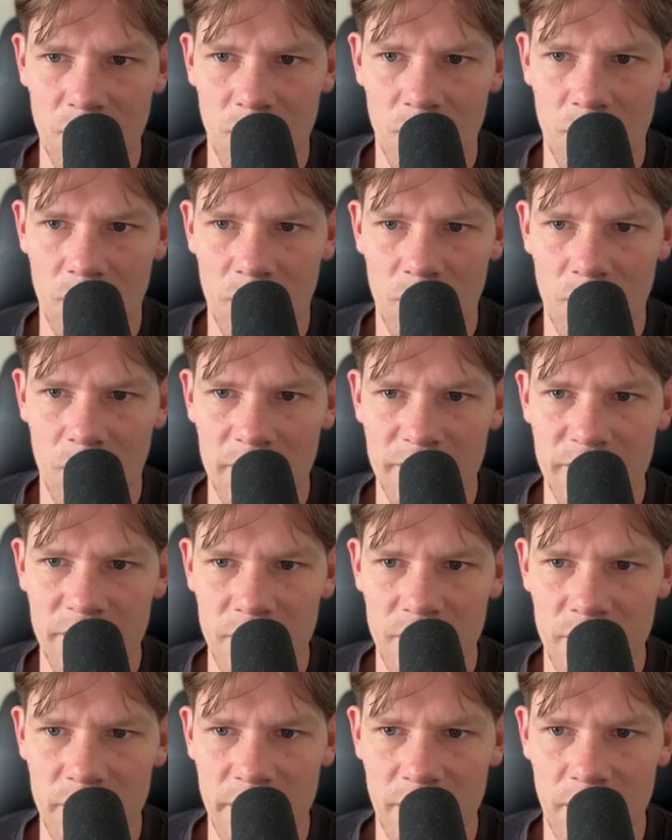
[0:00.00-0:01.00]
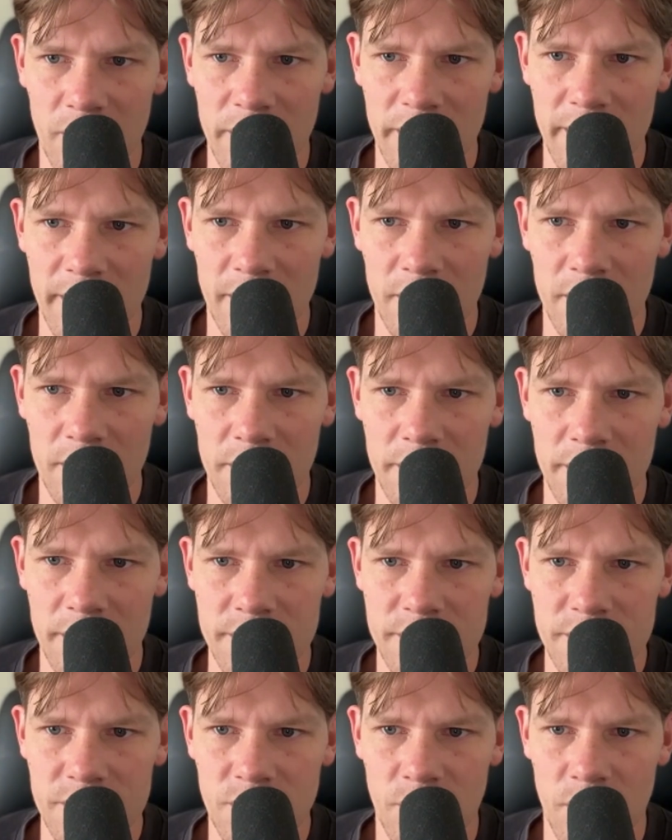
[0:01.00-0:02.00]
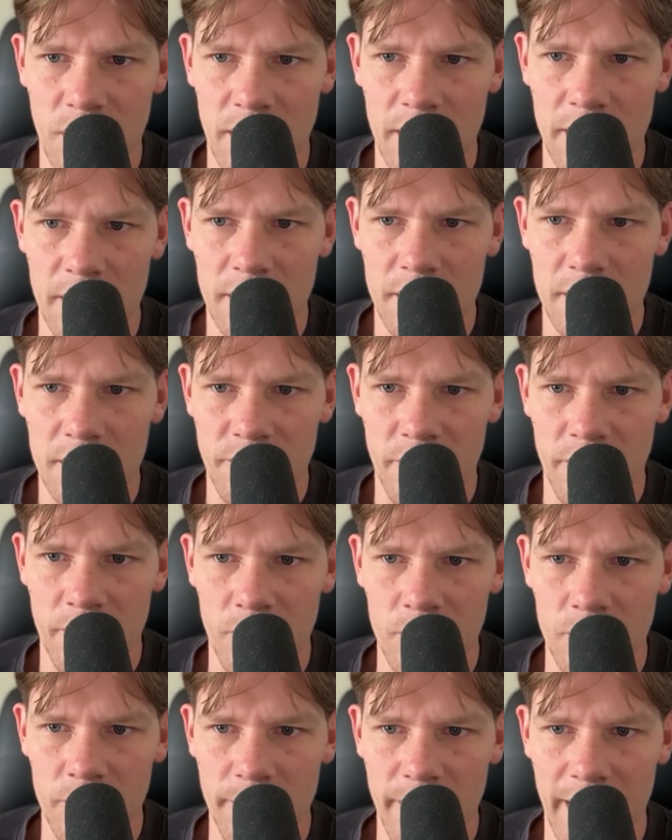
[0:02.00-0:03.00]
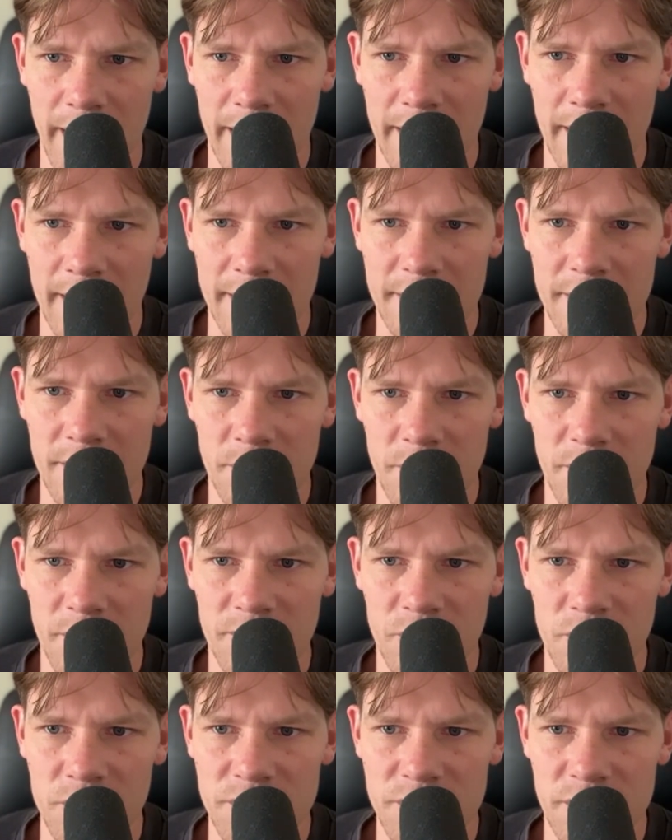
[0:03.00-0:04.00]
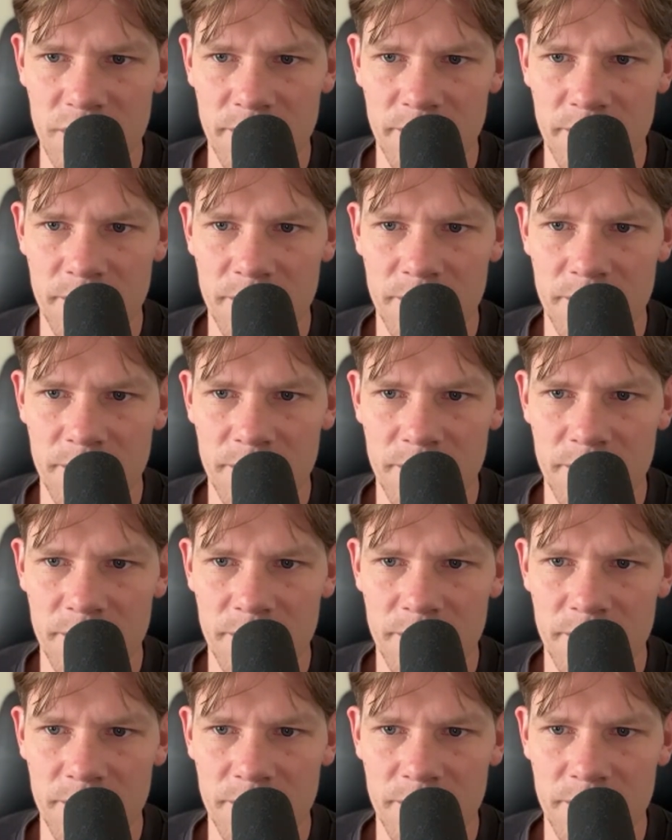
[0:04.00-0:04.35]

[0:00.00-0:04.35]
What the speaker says: I feel it when I RDL, clean and squat, front or back. I get to my 4 set of